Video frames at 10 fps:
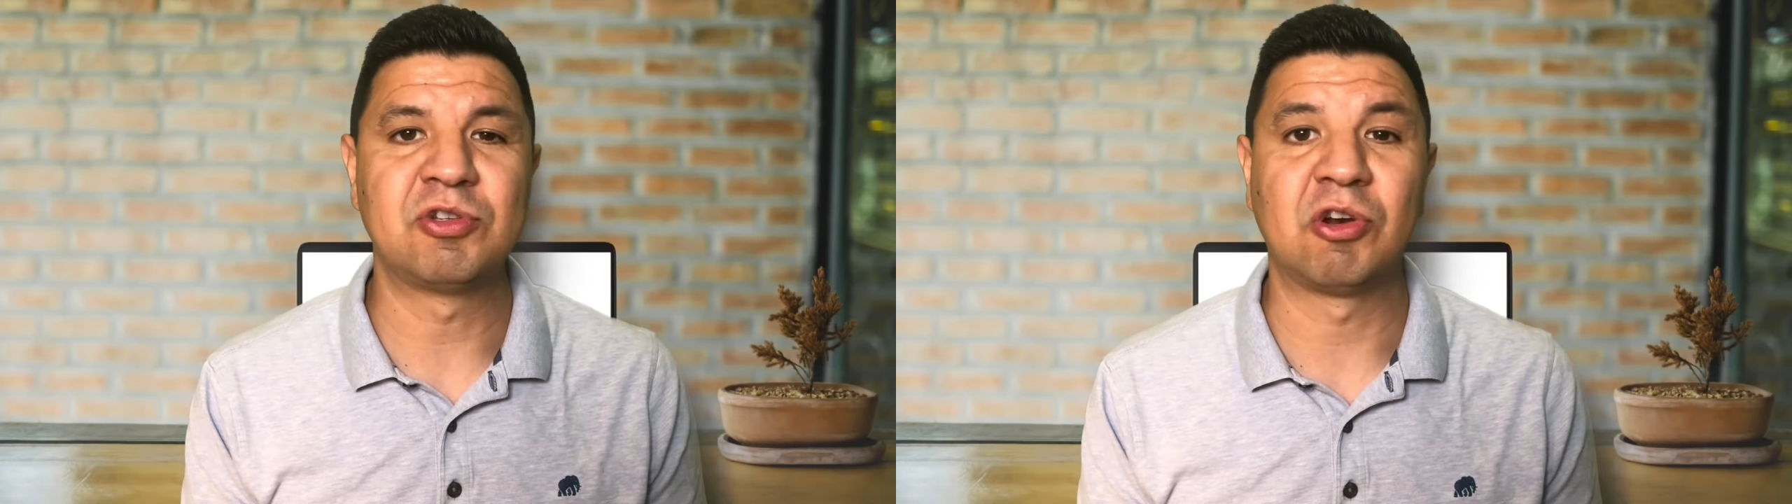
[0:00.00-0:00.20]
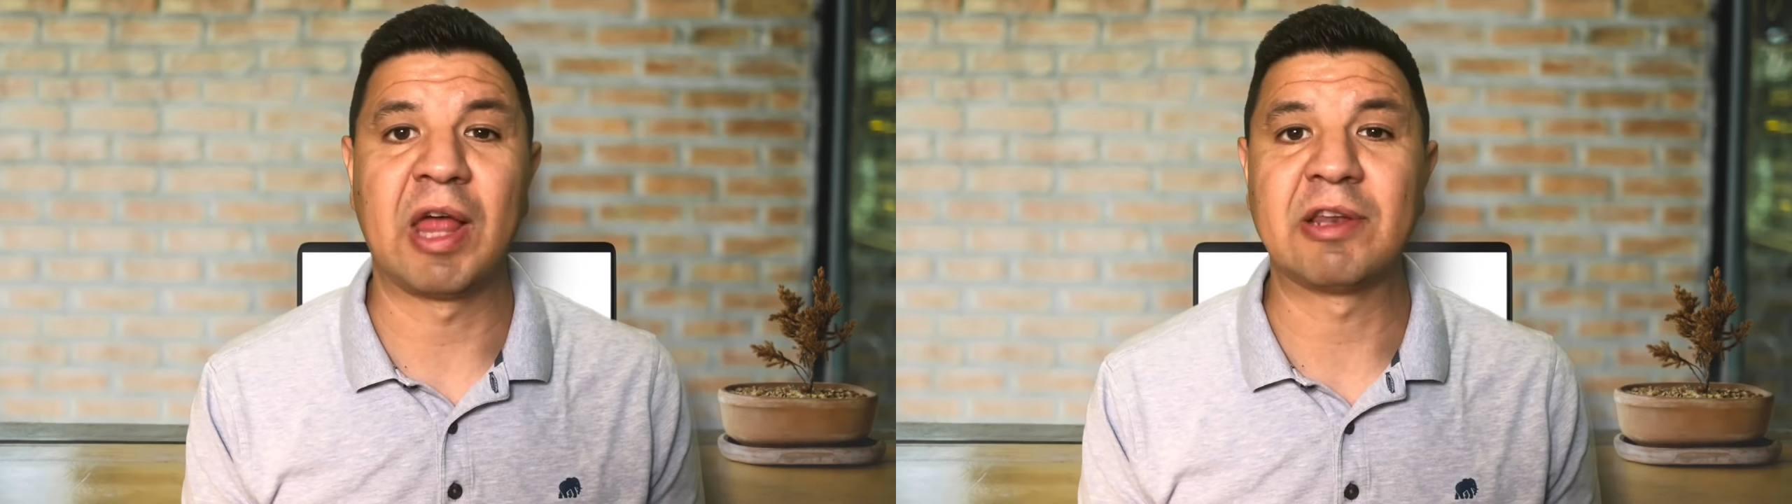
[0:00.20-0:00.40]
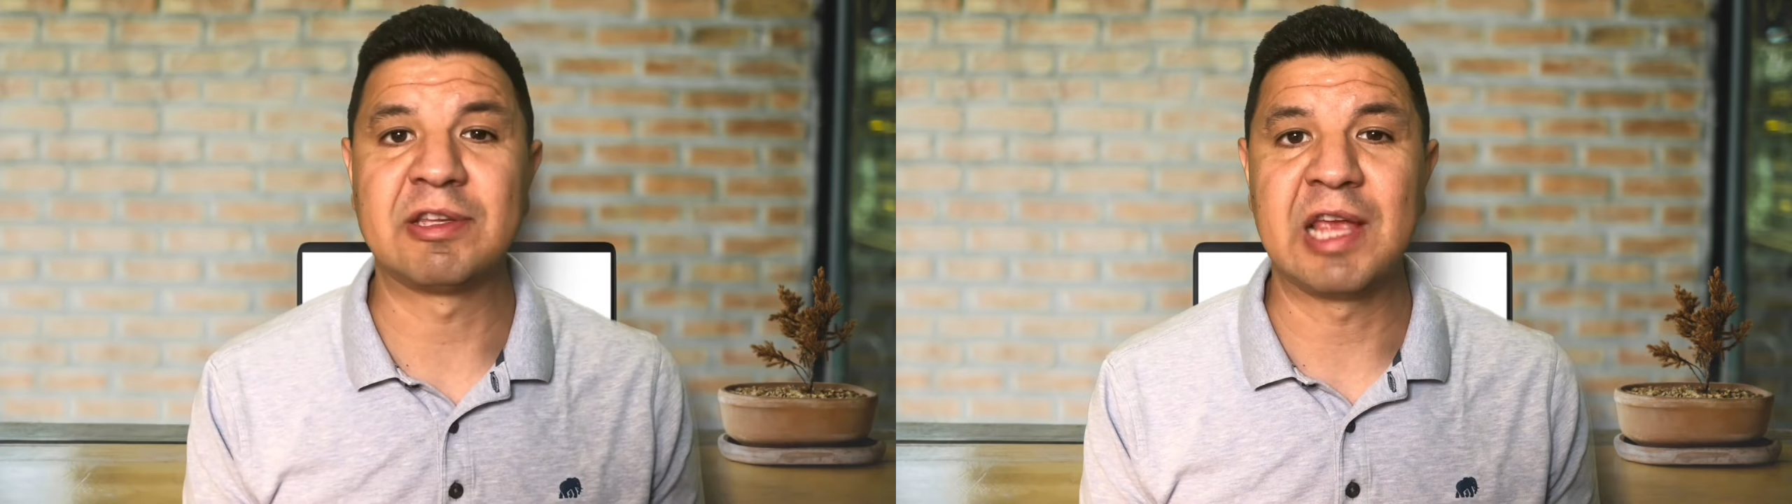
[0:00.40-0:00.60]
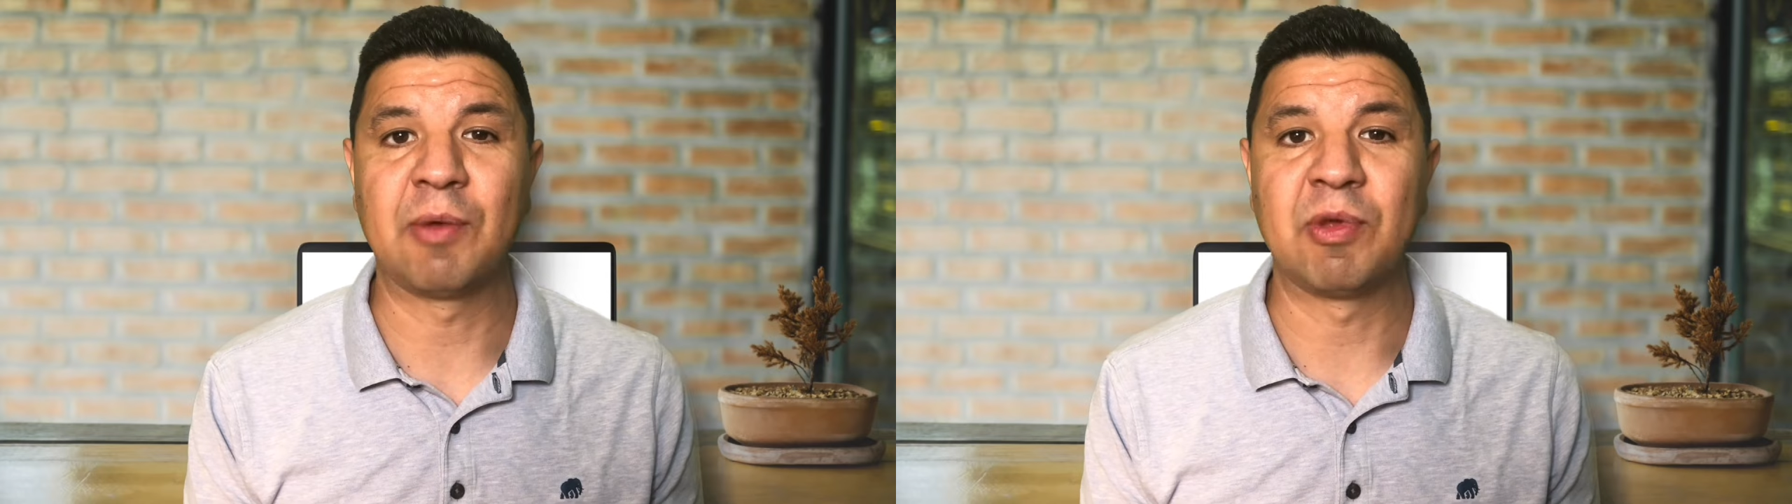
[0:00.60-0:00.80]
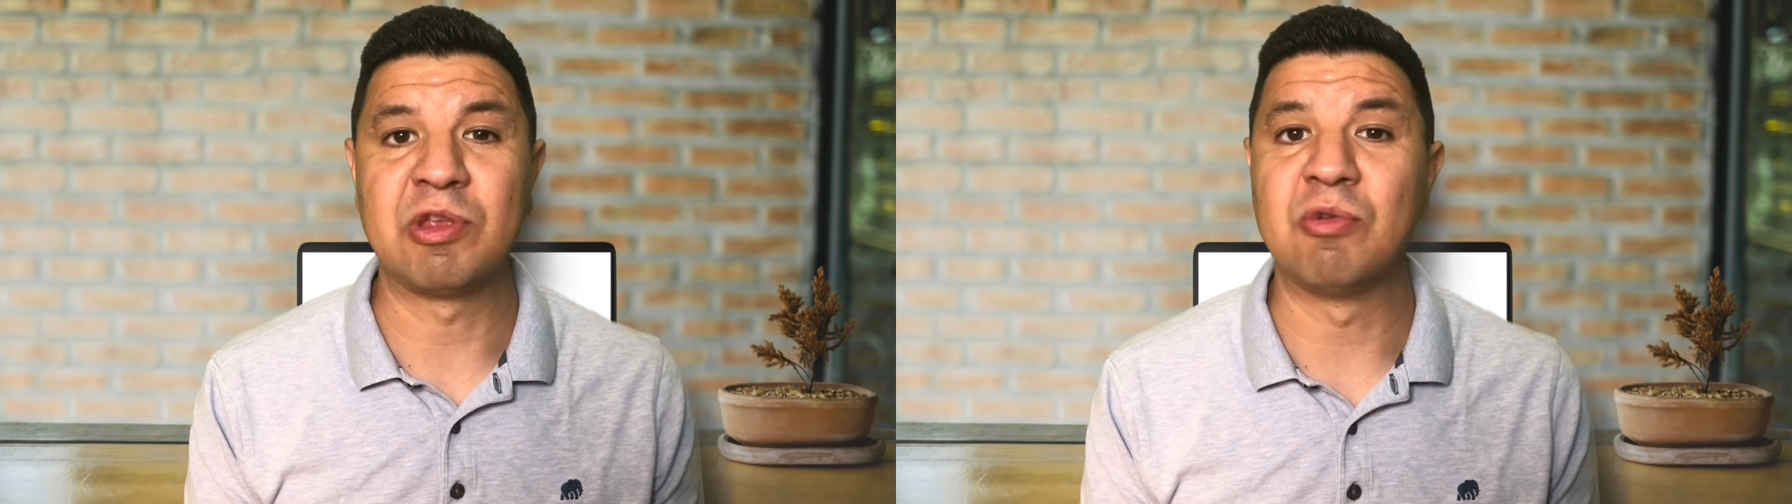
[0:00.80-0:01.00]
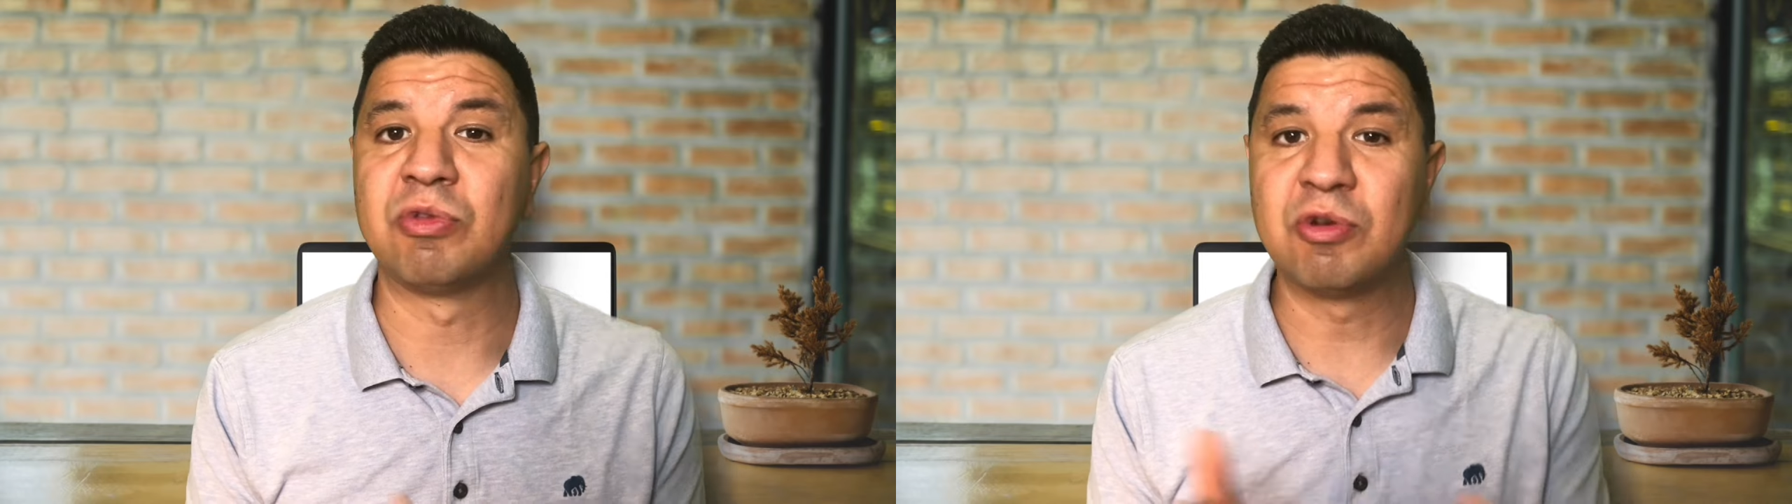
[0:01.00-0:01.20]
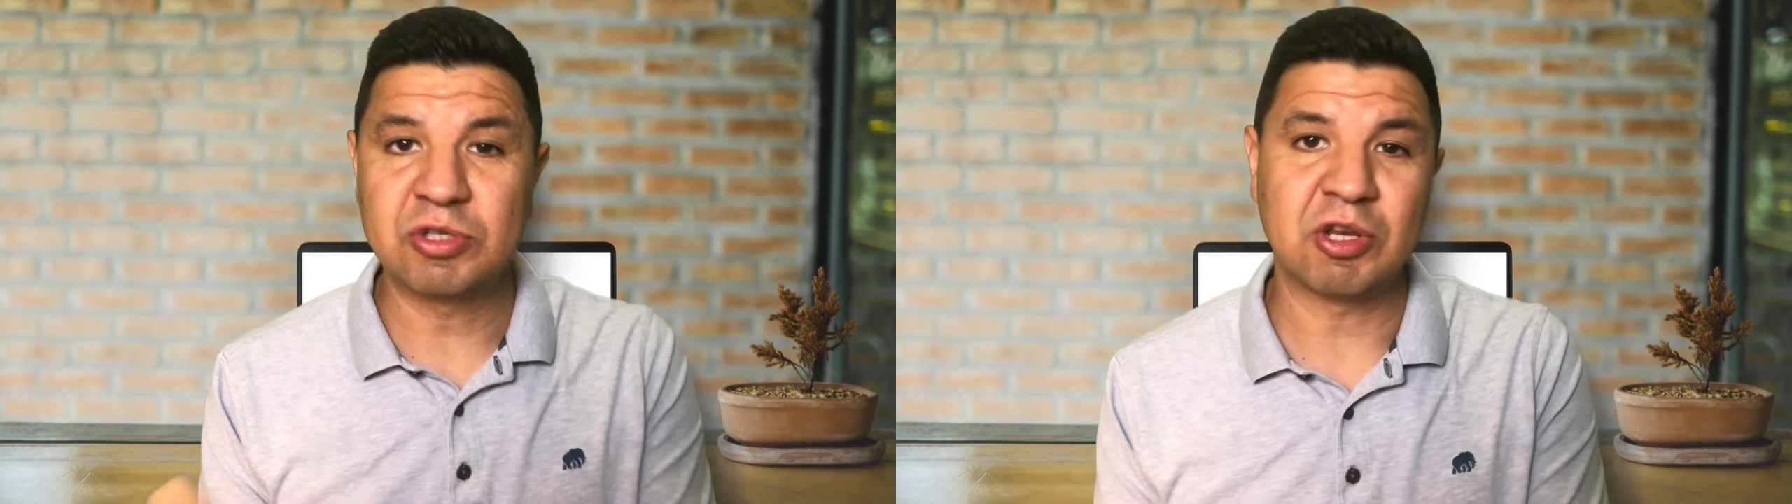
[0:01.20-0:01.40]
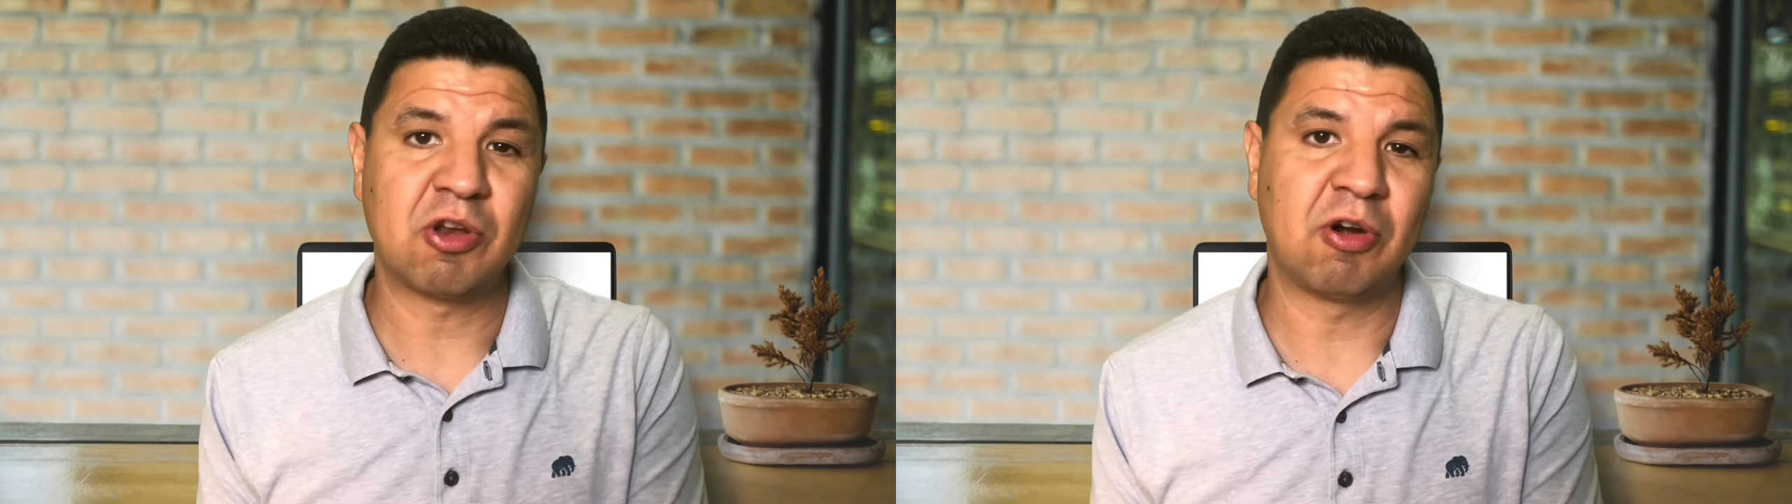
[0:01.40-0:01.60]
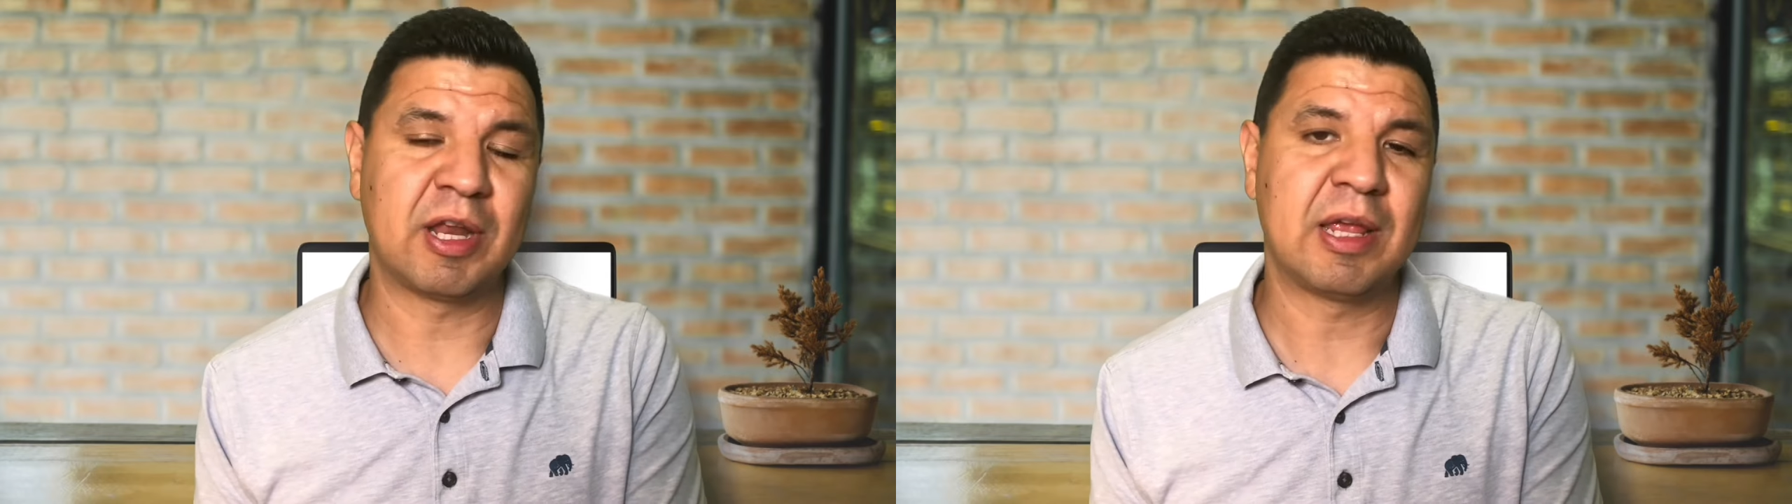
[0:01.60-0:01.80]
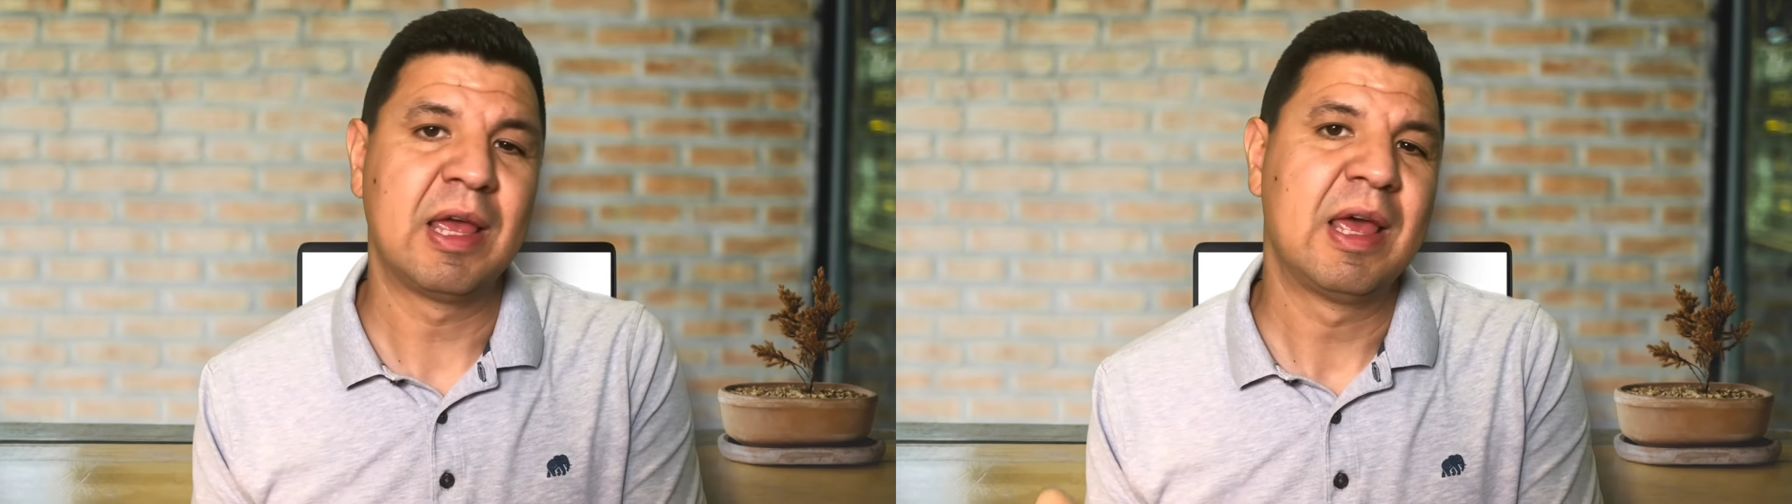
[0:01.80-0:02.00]
you're allowed to take with you through
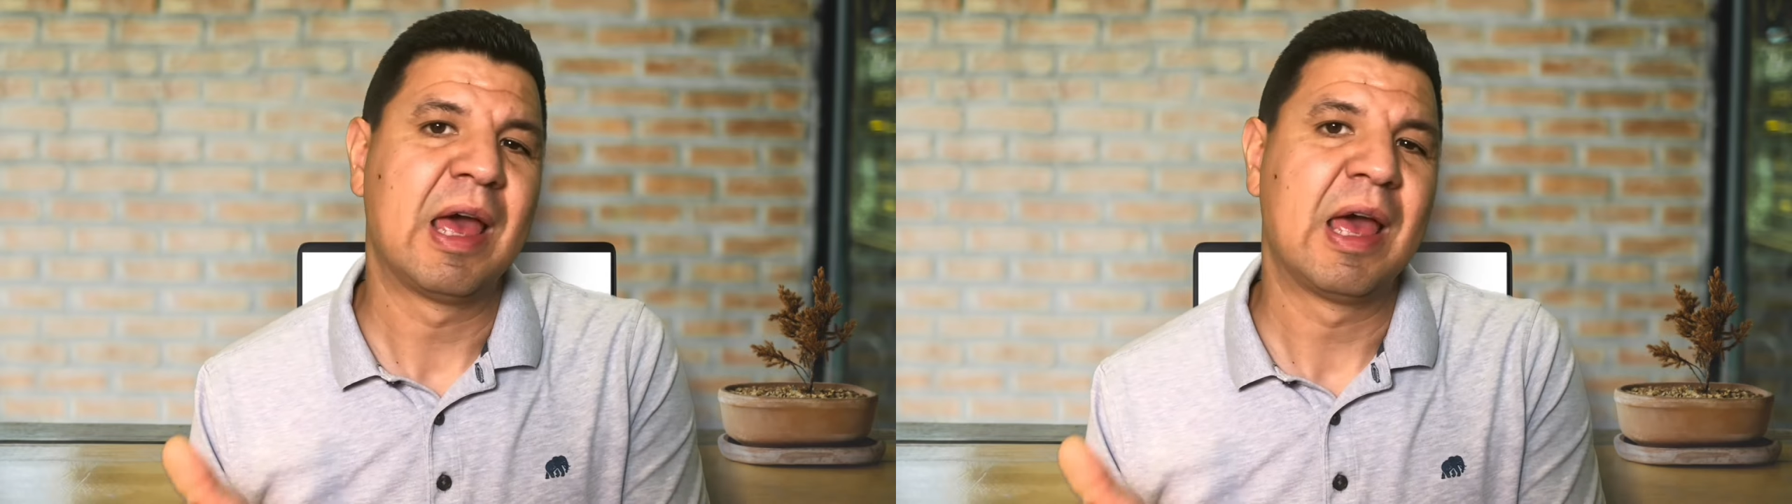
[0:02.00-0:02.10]
security,